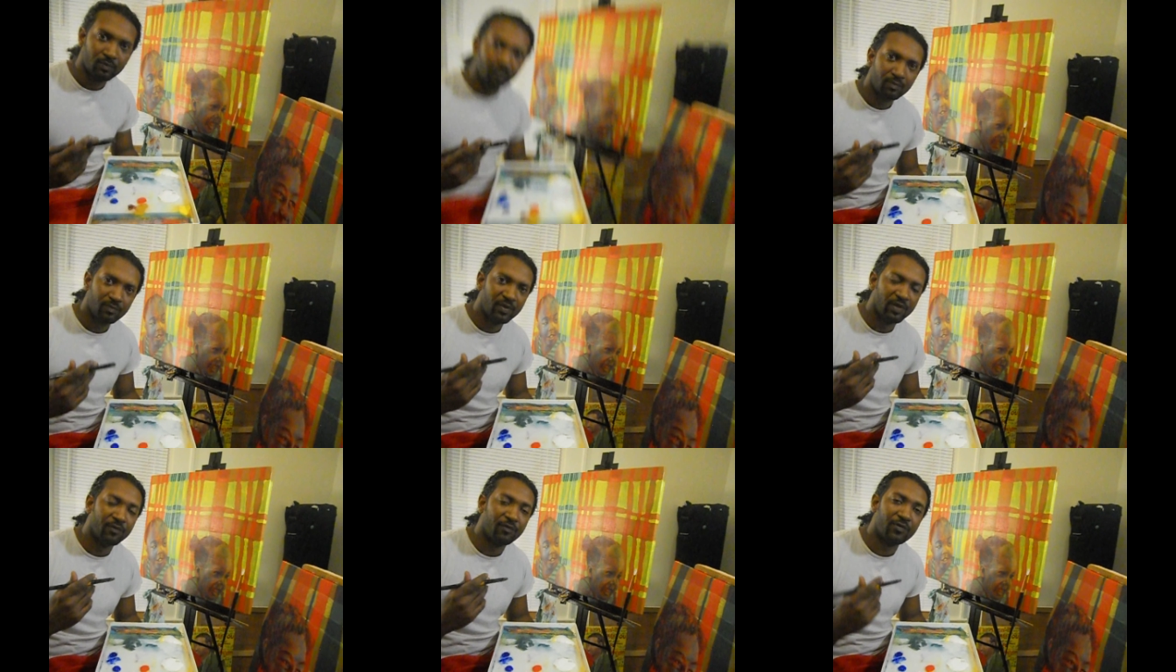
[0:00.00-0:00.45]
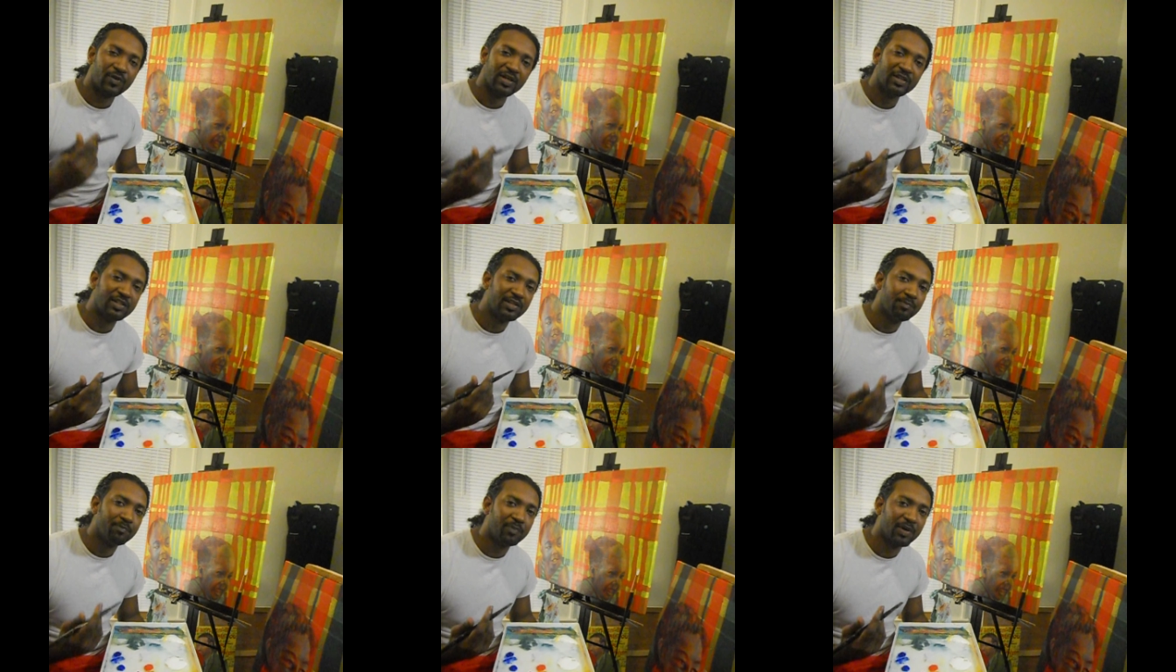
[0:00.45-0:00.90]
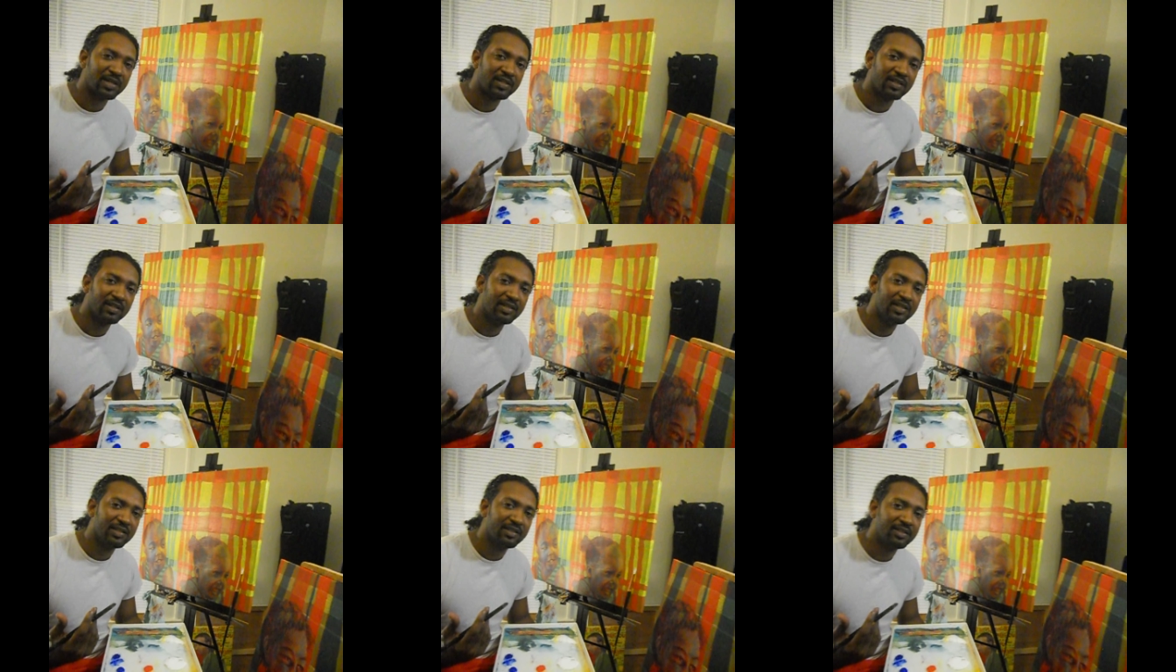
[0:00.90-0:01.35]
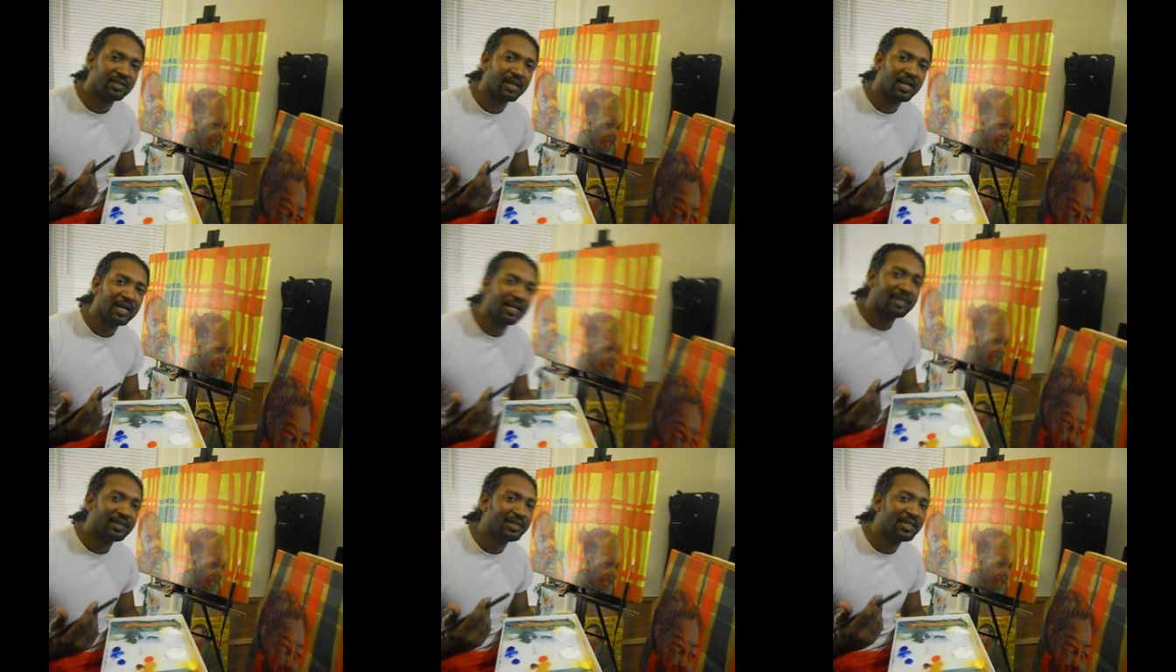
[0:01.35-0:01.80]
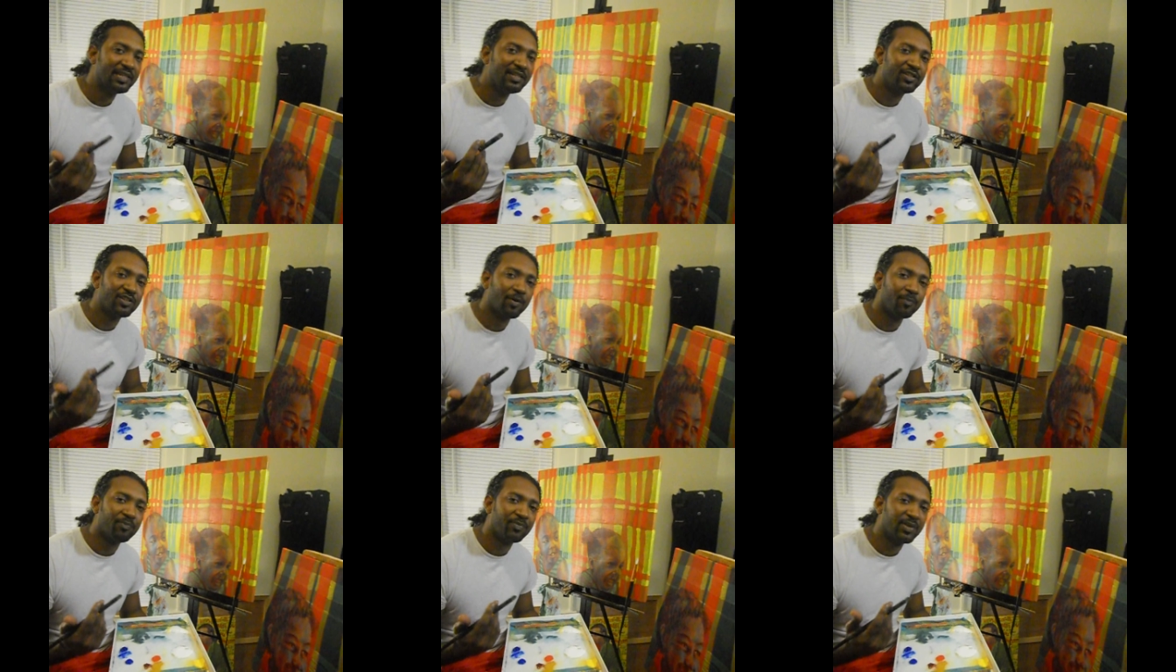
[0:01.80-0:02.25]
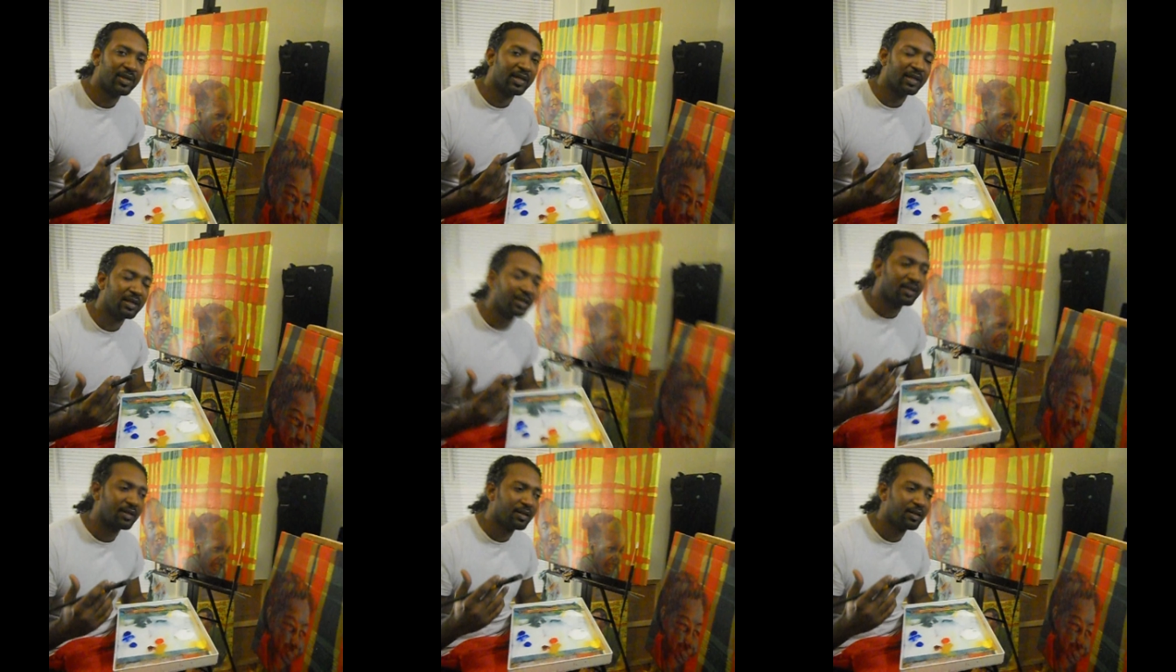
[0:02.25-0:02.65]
The French Impressionists did something